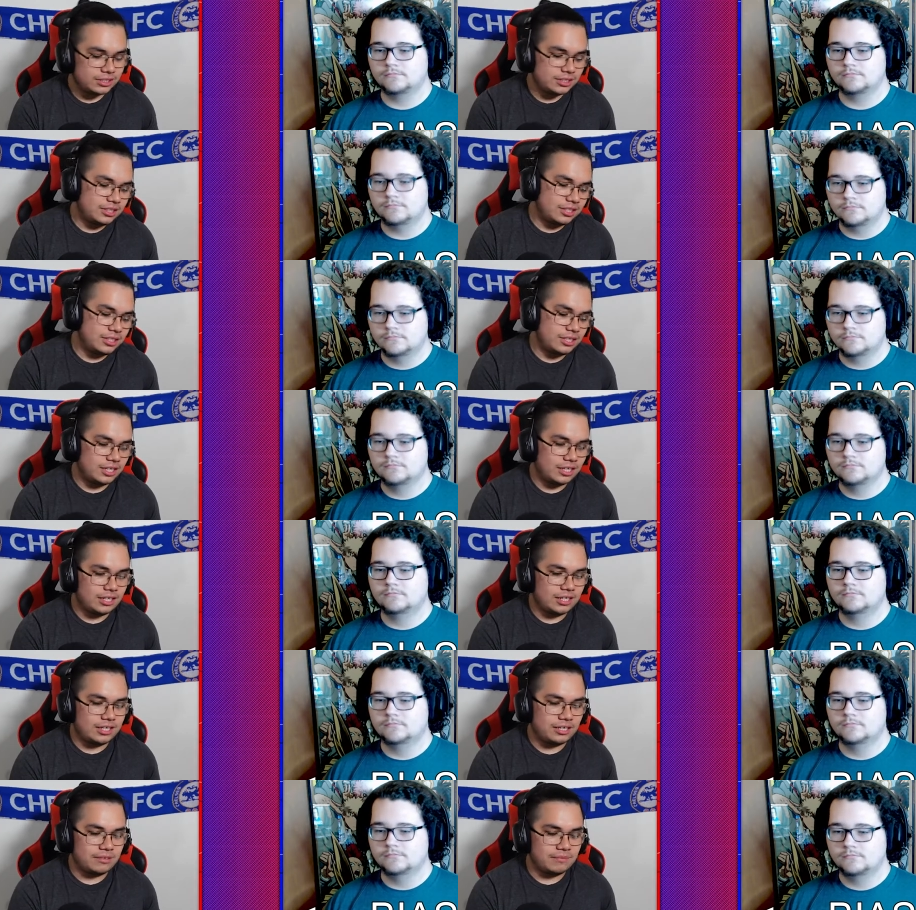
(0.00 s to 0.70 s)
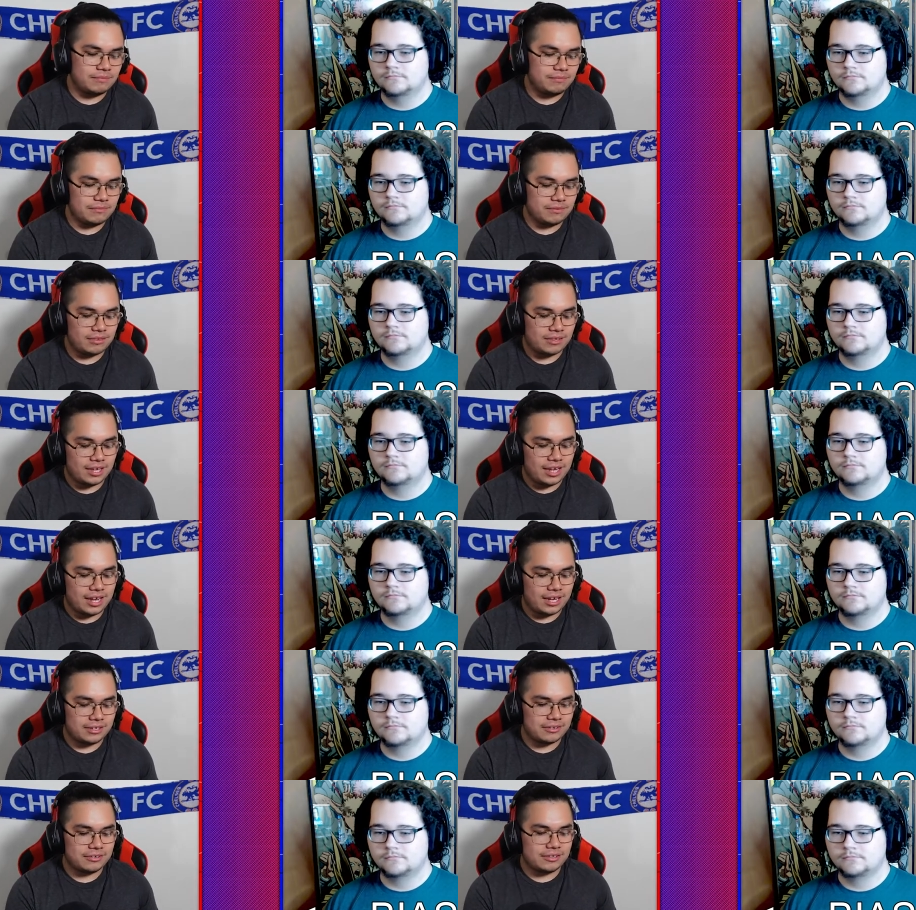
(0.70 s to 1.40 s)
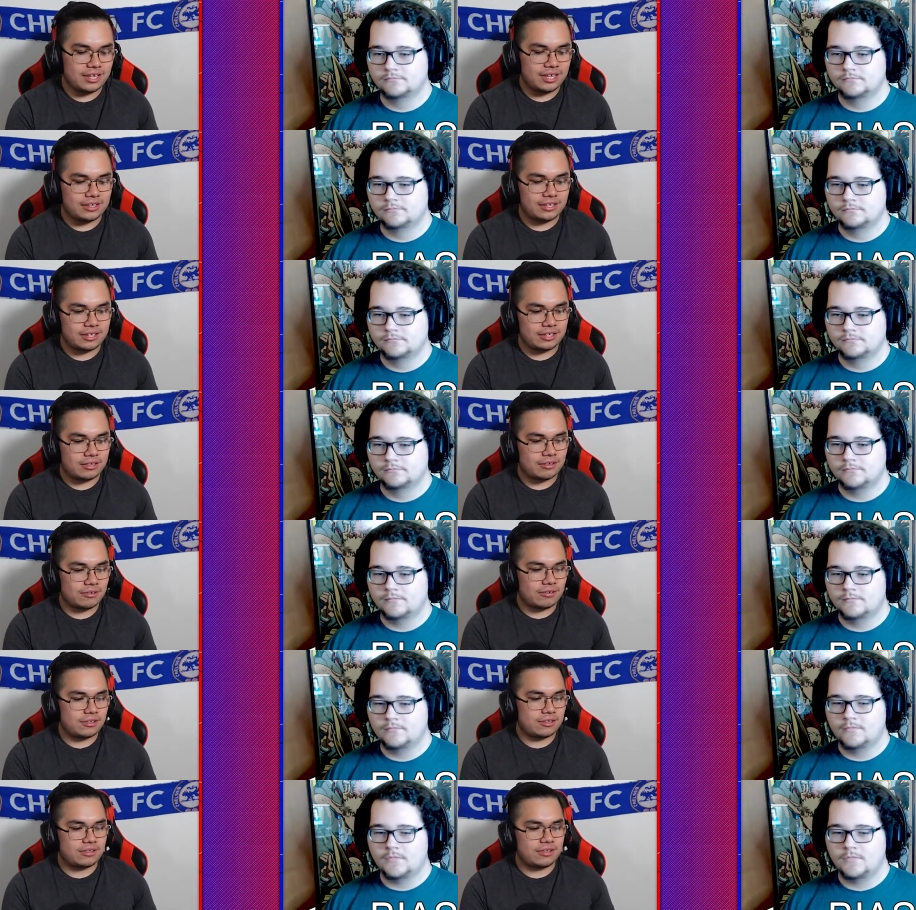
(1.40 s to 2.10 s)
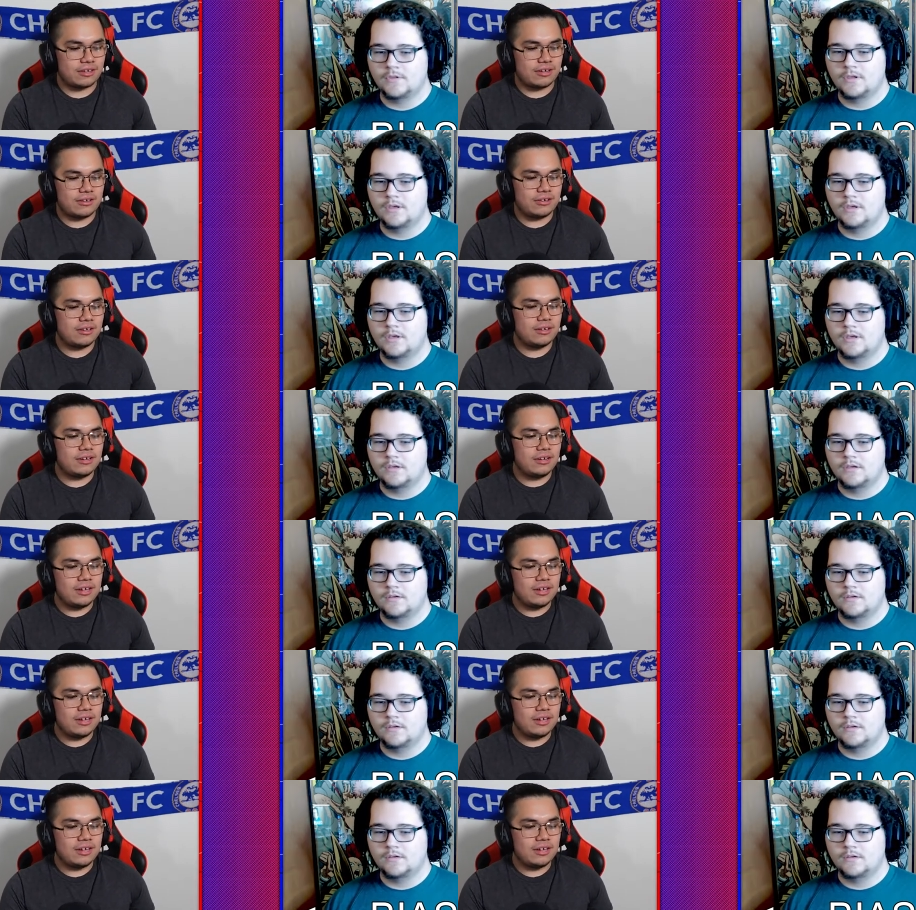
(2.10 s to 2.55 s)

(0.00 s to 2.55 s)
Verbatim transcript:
Speaker 1: mm-hmm. um, to handle that Luxray So,